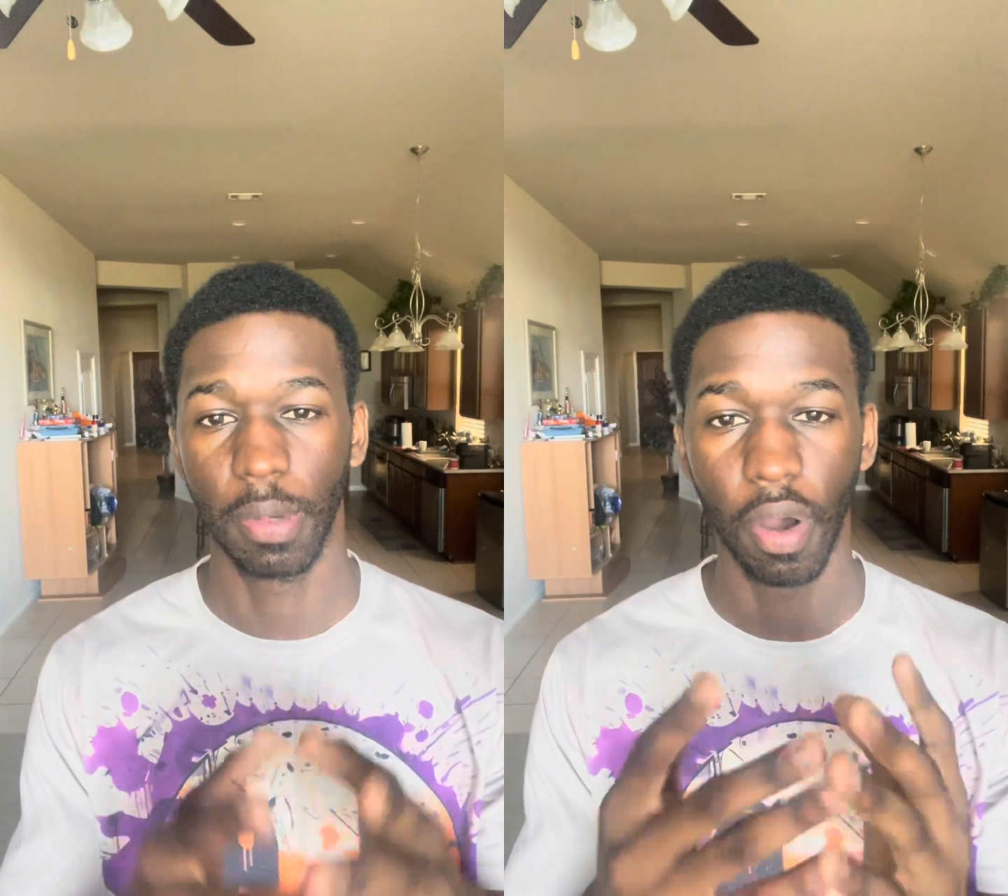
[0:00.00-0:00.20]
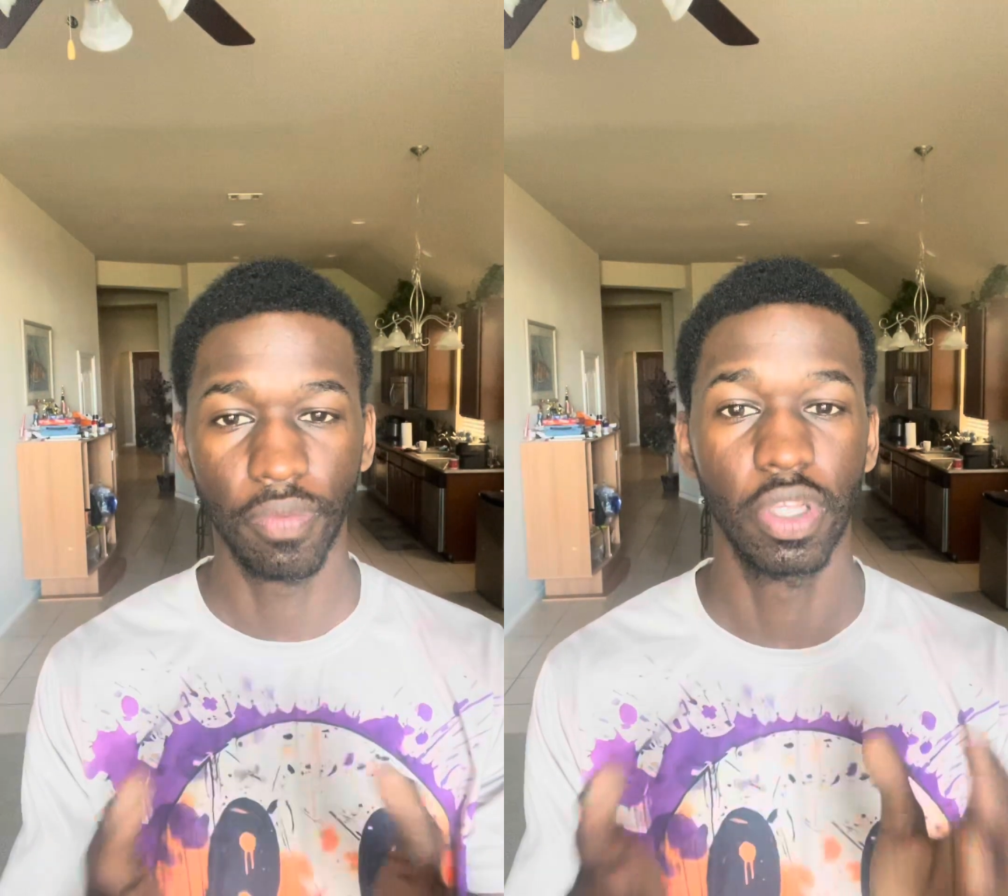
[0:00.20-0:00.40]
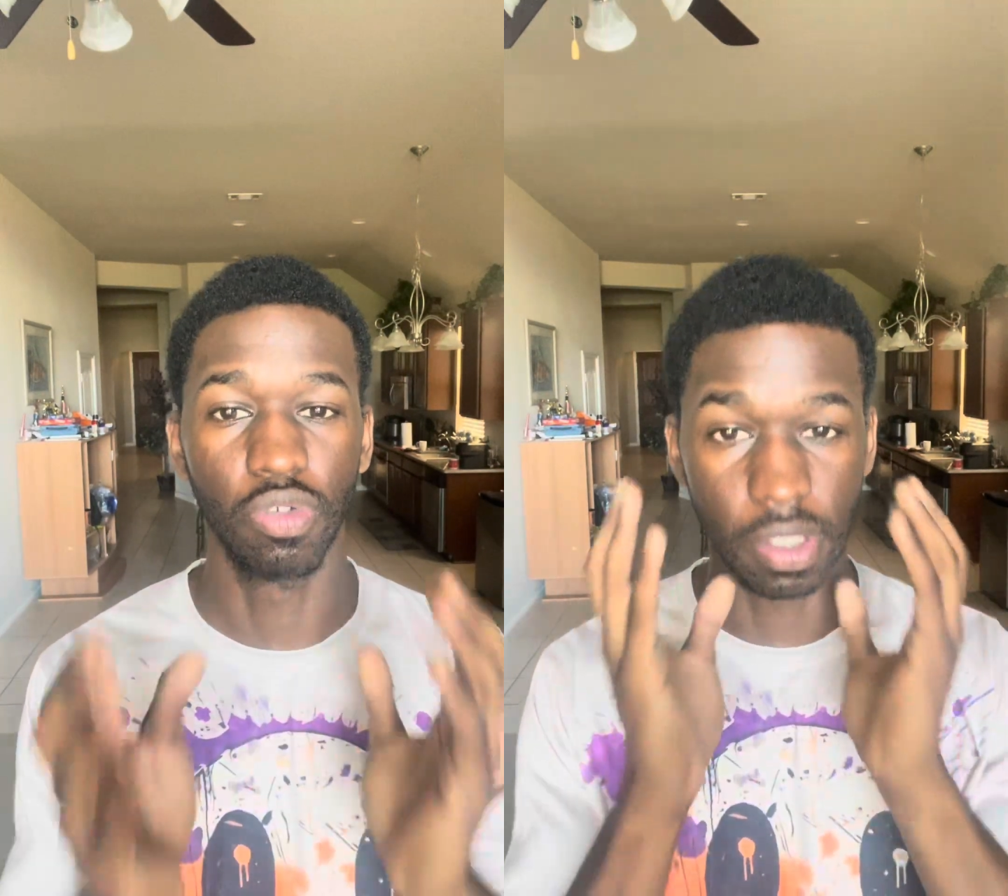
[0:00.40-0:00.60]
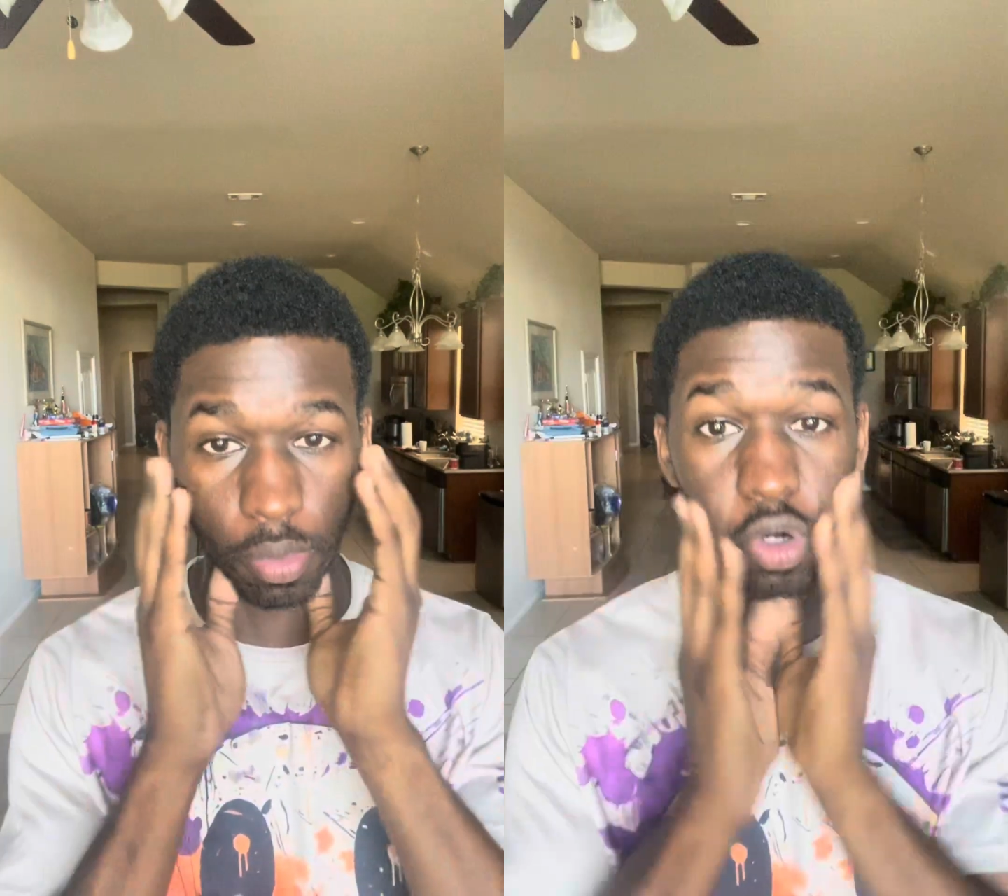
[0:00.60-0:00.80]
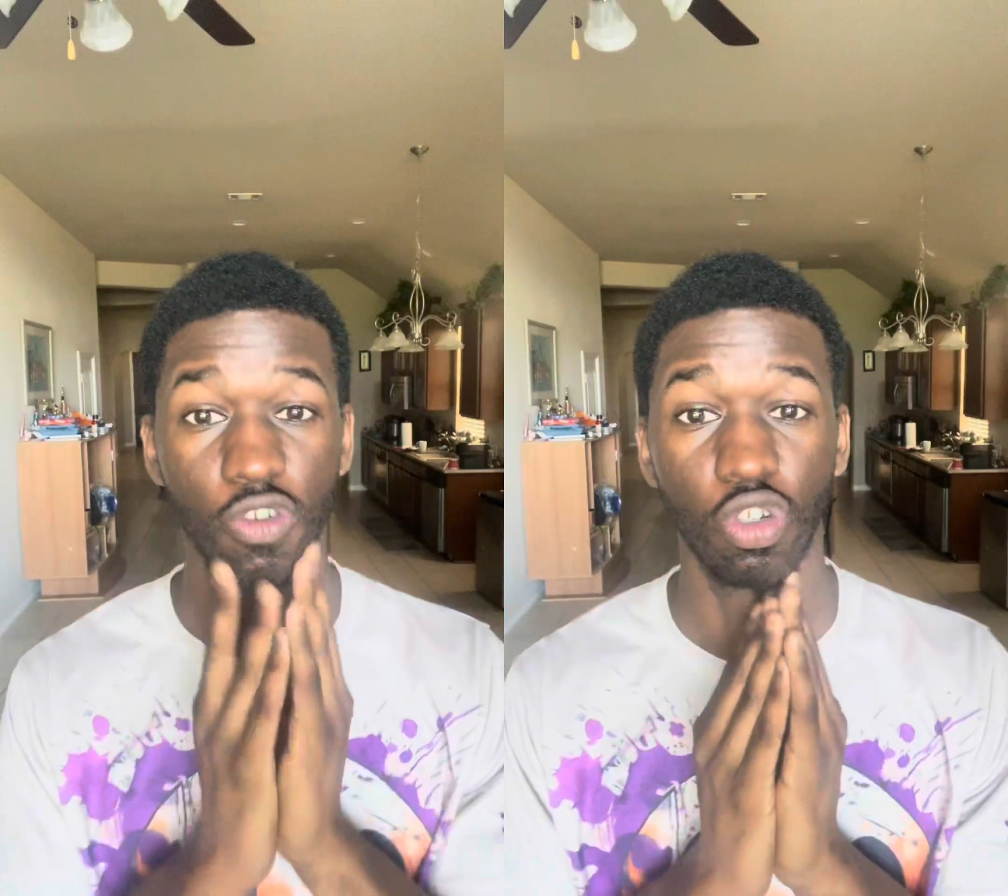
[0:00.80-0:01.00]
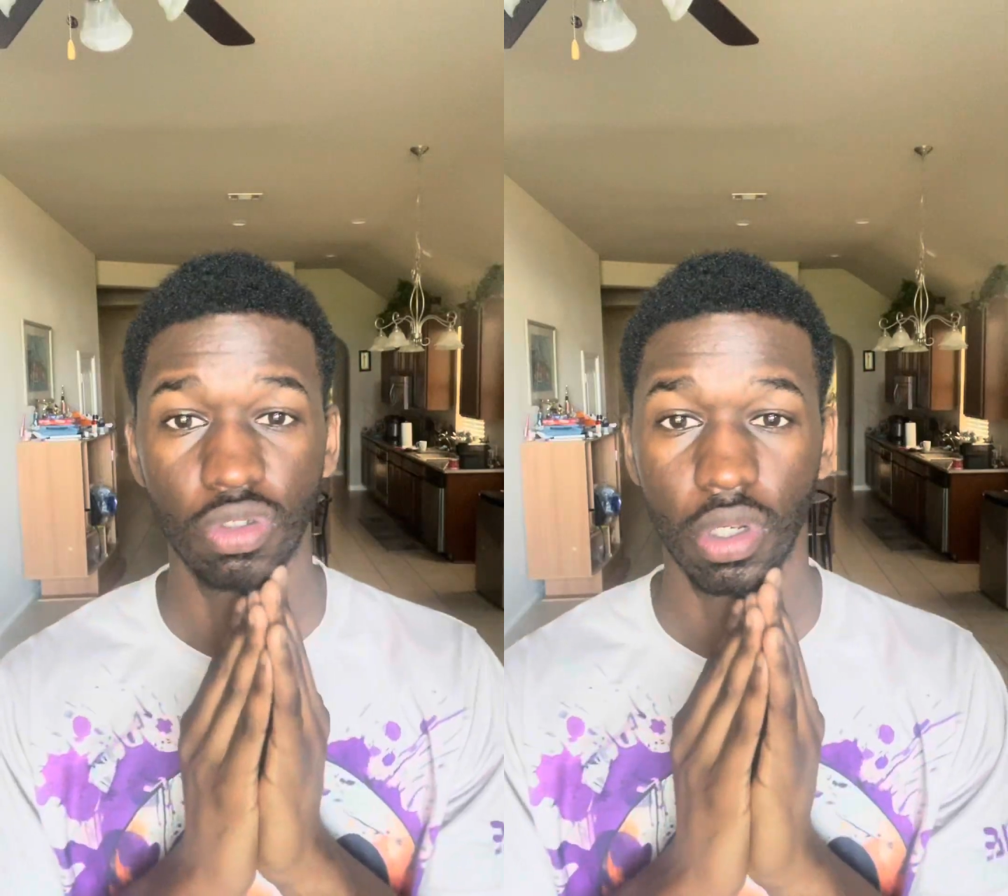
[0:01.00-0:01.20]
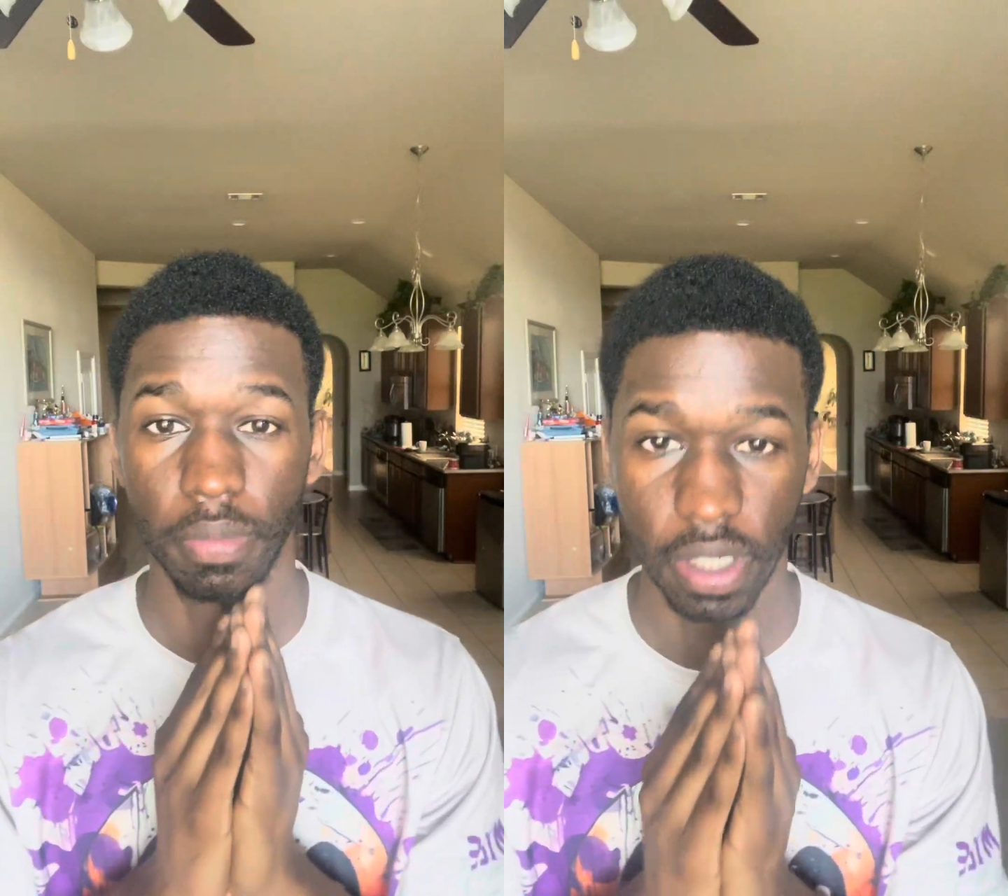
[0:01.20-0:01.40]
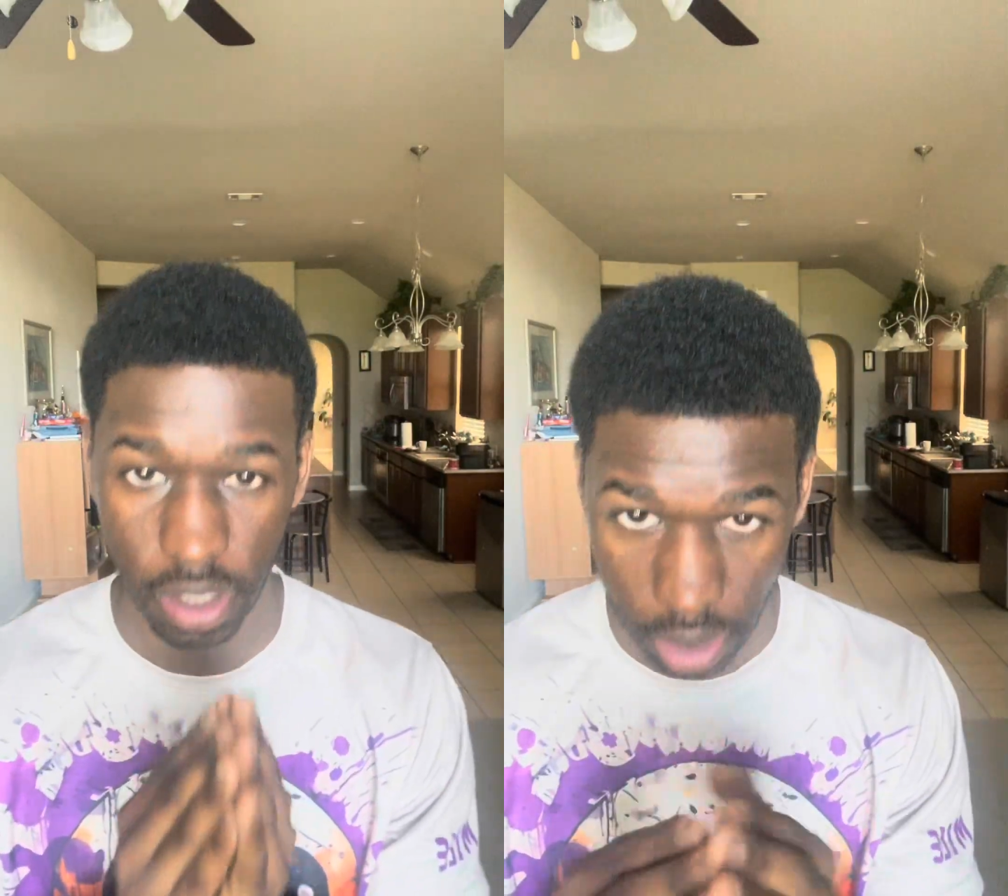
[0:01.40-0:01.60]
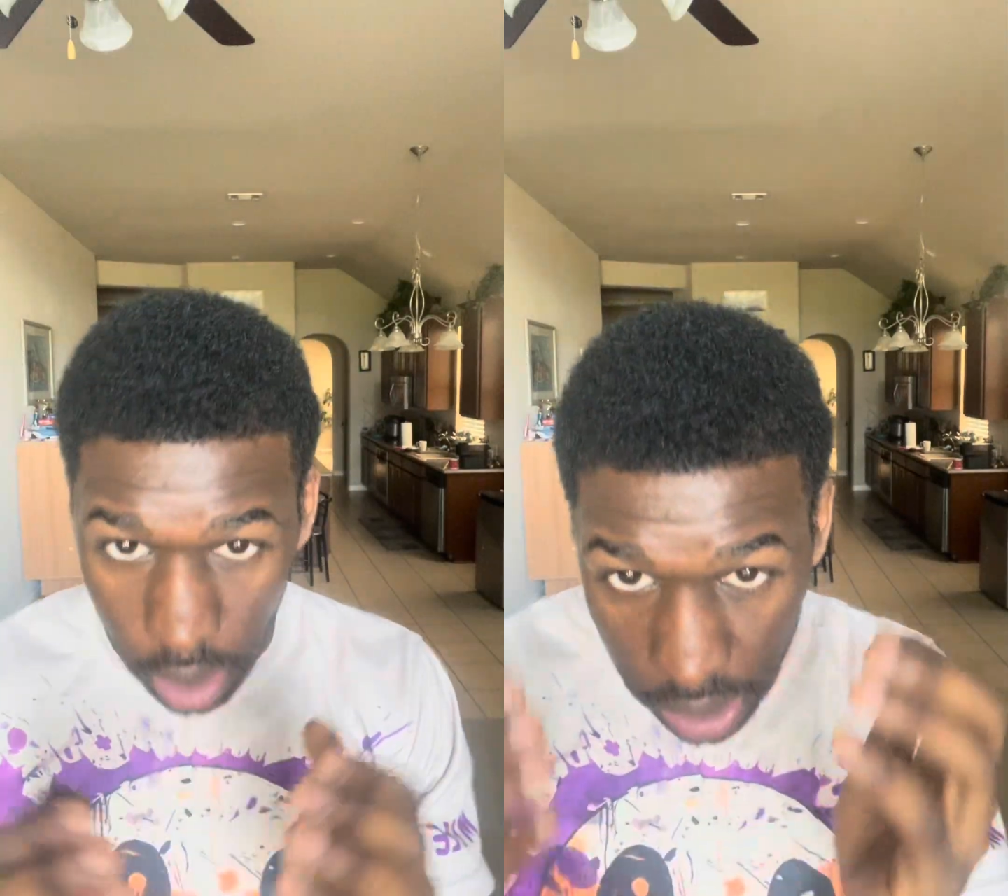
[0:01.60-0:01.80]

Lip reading: hopefully with some more results on the beard.